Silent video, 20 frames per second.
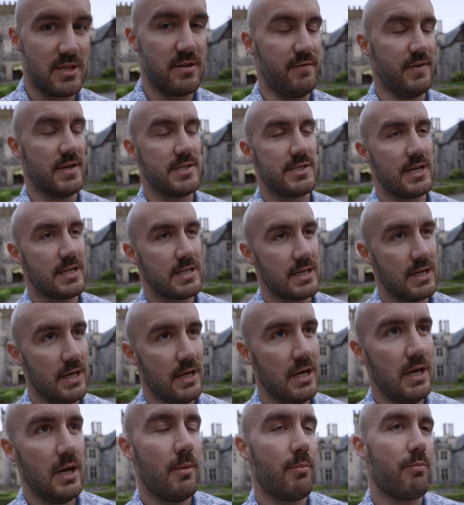to visit,
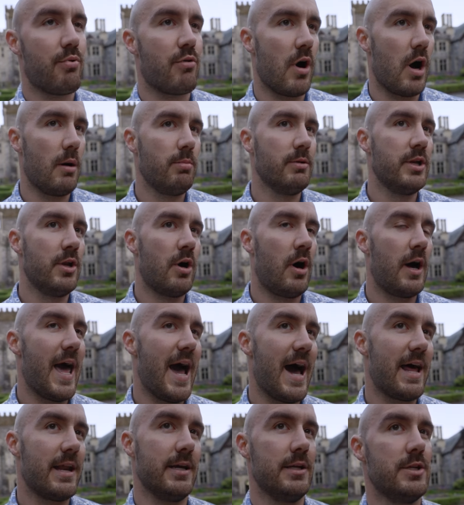probably not
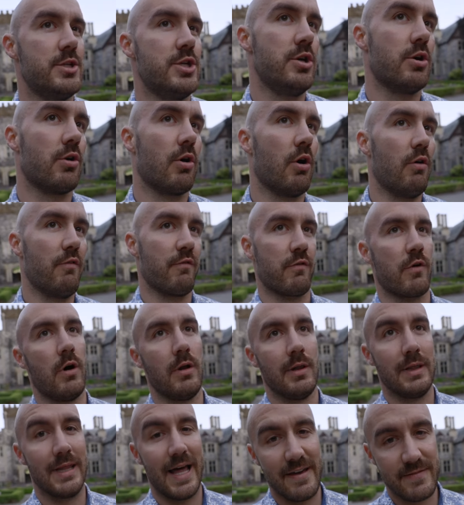adding to your
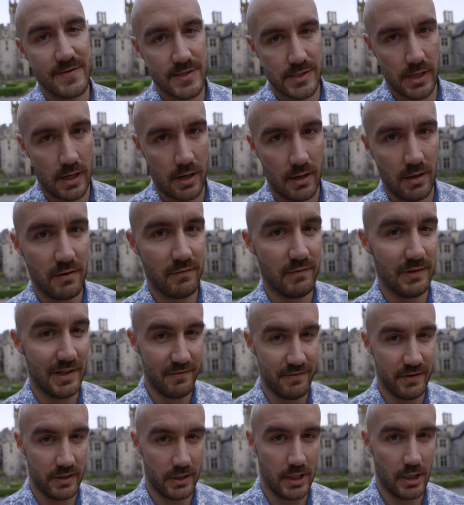overall lifestyle of
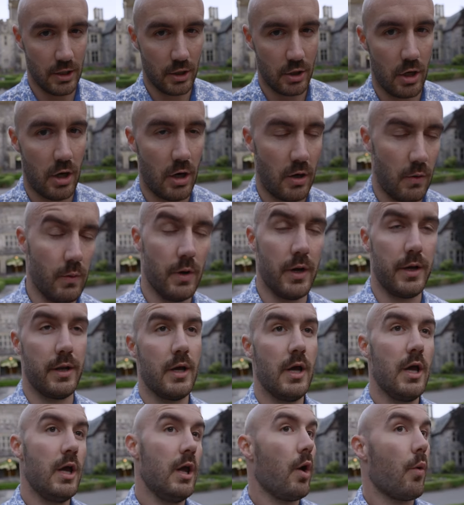living in Colwood.
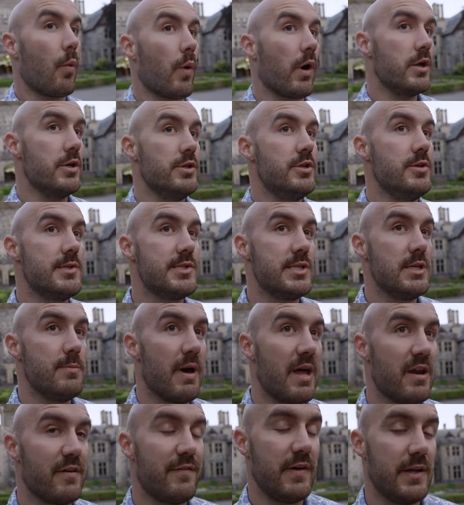Where you do see
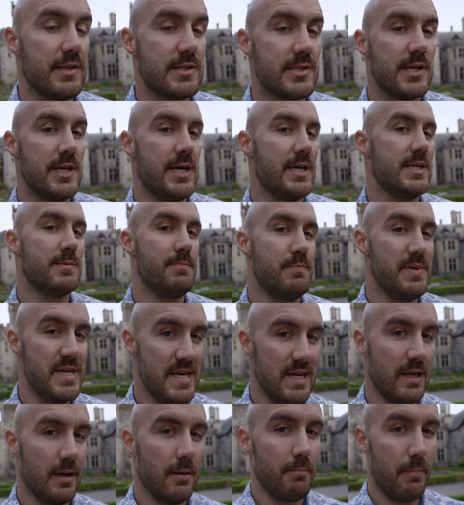benefits is
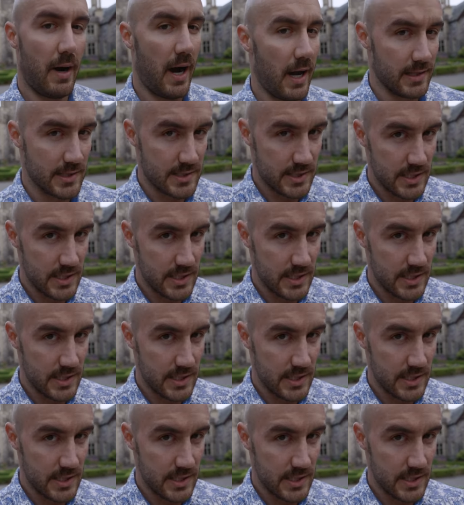being by the